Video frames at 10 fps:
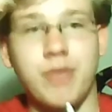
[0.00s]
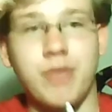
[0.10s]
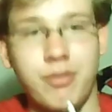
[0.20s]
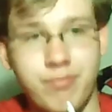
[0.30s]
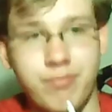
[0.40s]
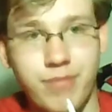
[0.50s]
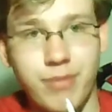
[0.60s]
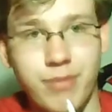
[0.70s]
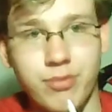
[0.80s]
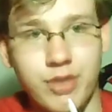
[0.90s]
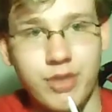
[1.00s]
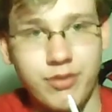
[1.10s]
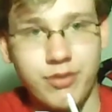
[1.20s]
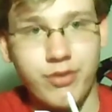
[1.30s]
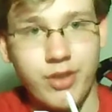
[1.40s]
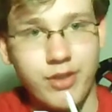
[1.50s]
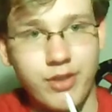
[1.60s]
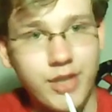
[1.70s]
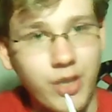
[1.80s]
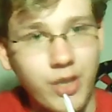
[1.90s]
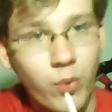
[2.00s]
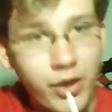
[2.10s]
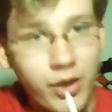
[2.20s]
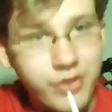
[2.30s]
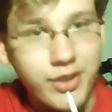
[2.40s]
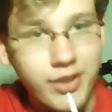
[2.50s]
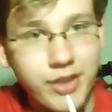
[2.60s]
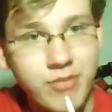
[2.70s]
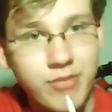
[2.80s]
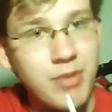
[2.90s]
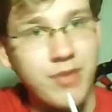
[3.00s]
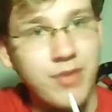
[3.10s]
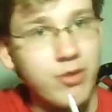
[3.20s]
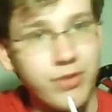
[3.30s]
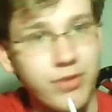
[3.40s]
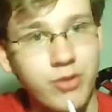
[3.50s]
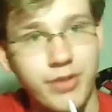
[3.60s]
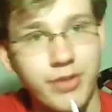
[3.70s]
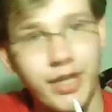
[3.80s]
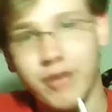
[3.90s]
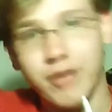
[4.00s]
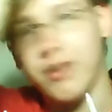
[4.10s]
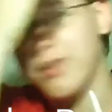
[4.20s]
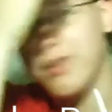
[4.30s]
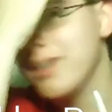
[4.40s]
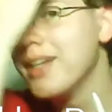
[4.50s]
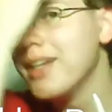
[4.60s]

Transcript: How many people decided to watch that, maybe even over and over again, I don't know.